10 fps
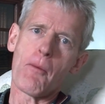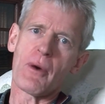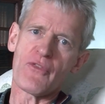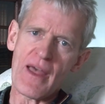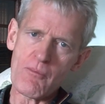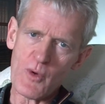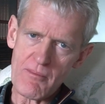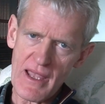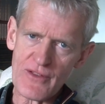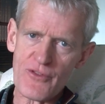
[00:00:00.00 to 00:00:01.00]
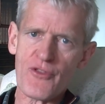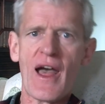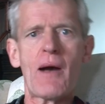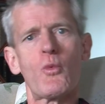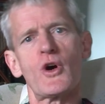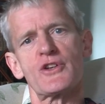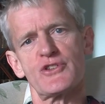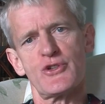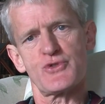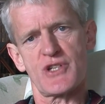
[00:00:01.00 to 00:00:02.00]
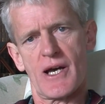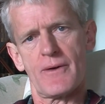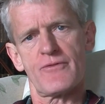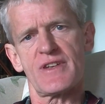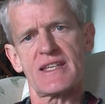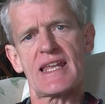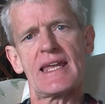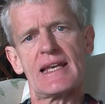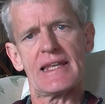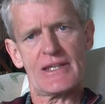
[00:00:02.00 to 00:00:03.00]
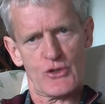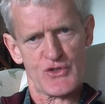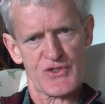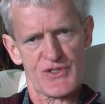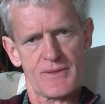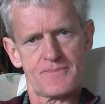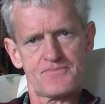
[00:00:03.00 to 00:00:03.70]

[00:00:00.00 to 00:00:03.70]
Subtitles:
But then we make that word neuter, fidelius.